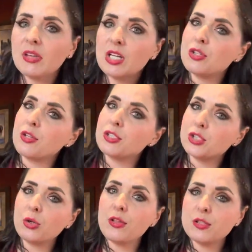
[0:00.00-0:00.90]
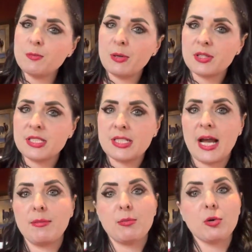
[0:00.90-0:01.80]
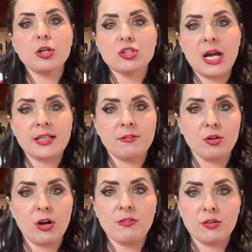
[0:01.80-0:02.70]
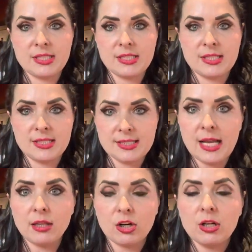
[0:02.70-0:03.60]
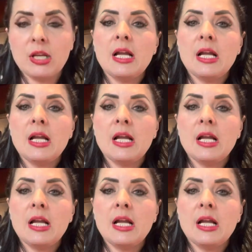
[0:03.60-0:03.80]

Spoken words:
So the shorter those periods of time, the more attractive your offer is to the seller.